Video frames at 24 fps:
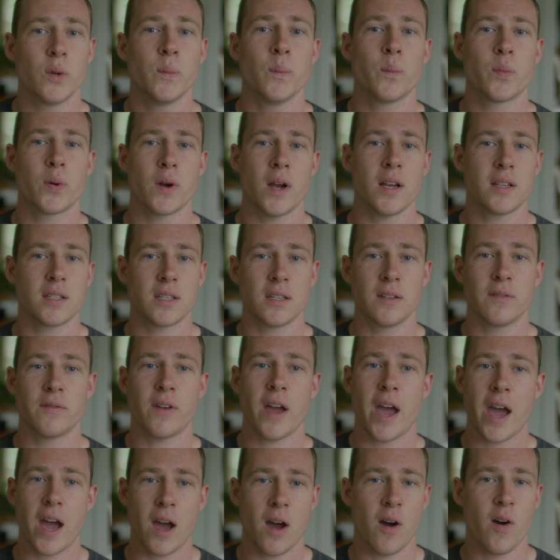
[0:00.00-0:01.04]
impressive
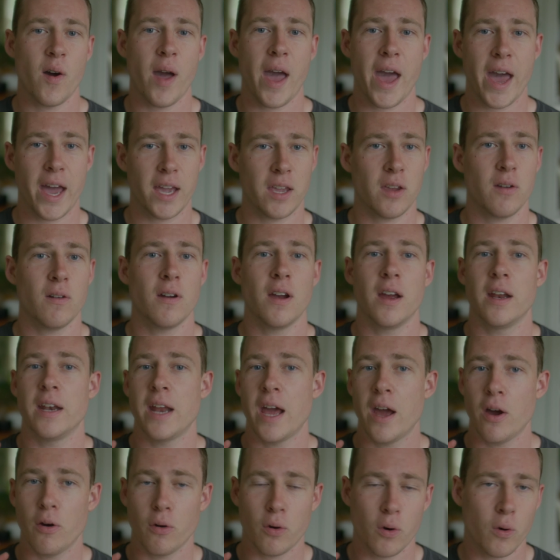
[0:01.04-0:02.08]
how accurate and
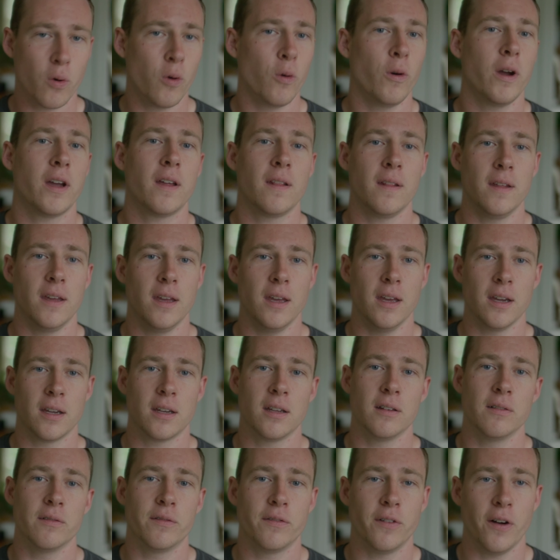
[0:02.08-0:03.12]
how quickly it
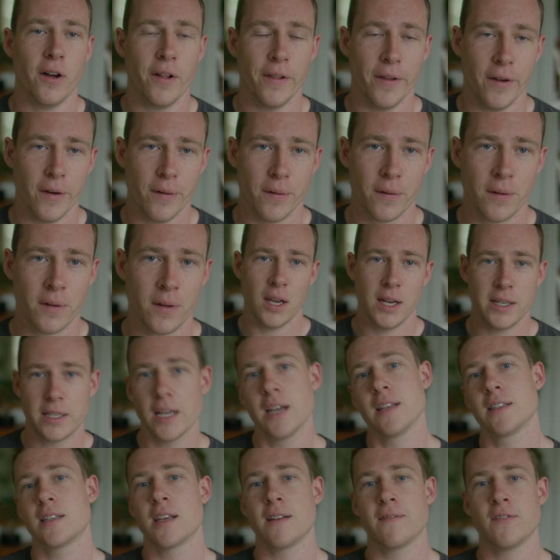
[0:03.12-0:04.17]
can follow. It
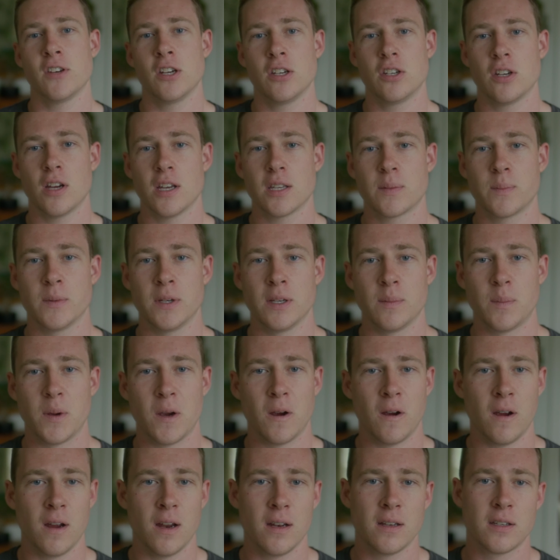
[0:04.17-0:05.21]
does have an adjustment
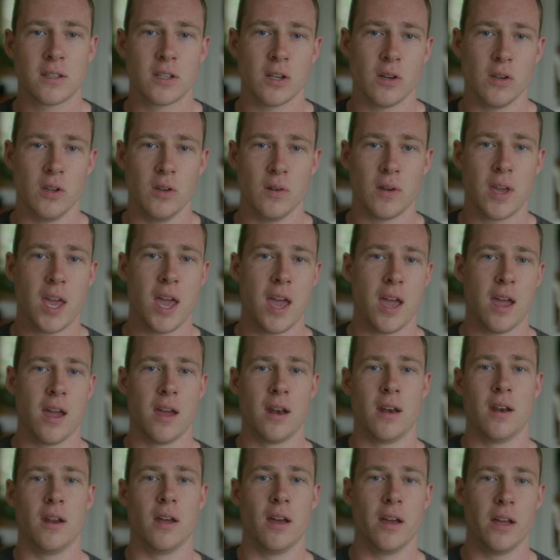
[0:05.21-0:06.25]
period, so you
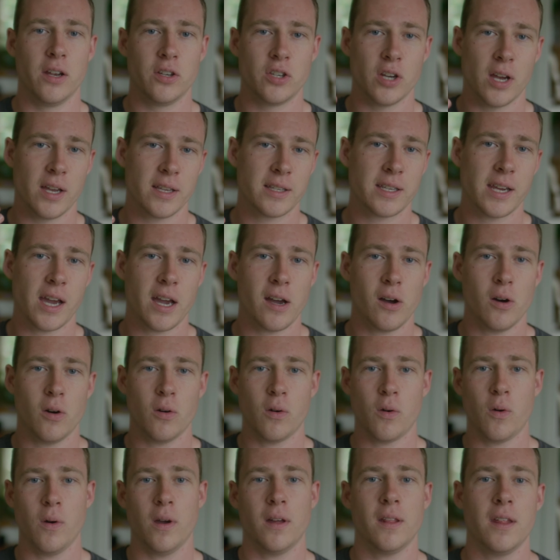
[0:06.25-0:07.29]
can adjust
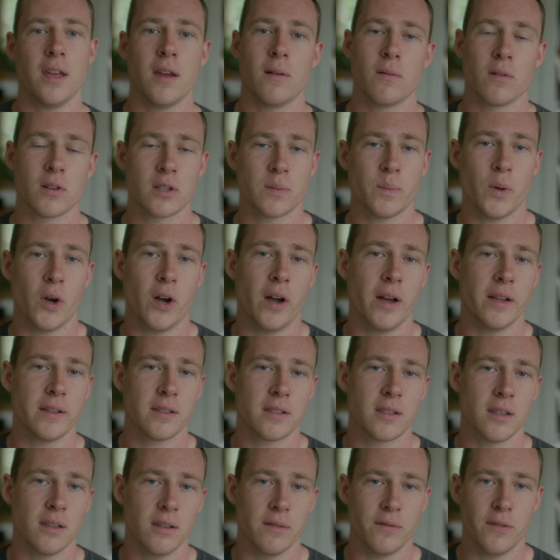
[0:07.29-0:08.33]
how quickly it
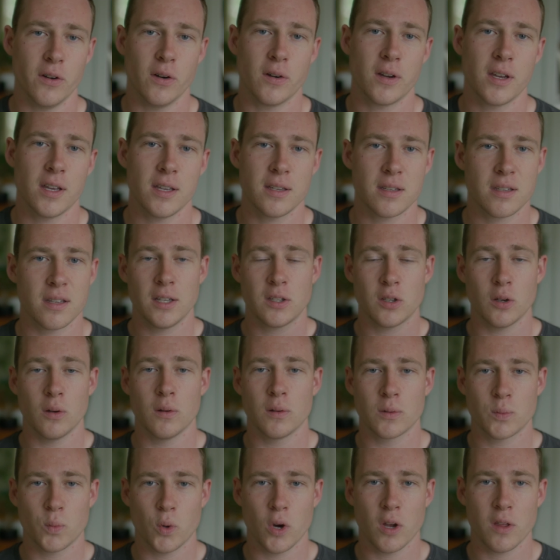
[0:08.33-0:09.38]
responds to the focus. And so it
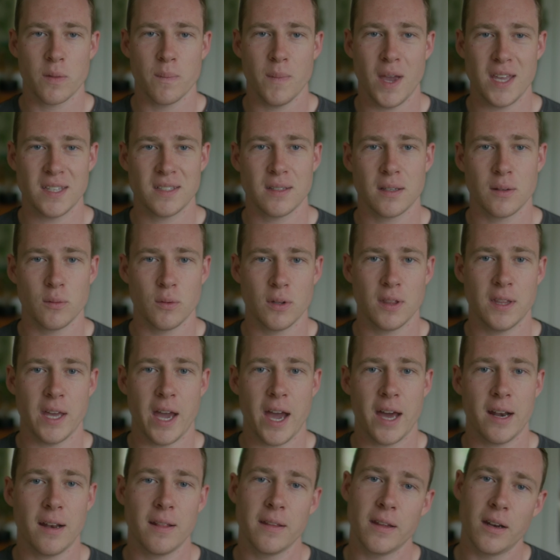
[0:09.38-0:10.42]
was worth messing with
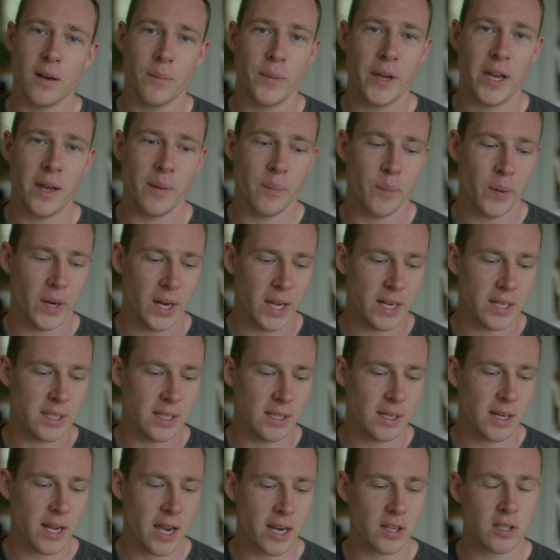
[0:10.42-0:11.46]
that a little bit, but I
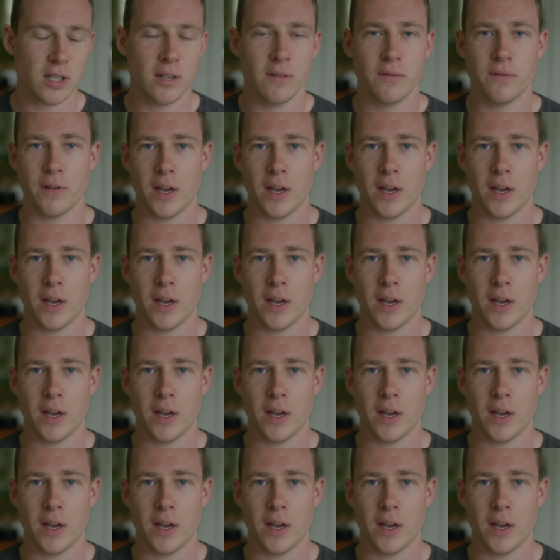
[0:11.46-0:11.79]
didn't actually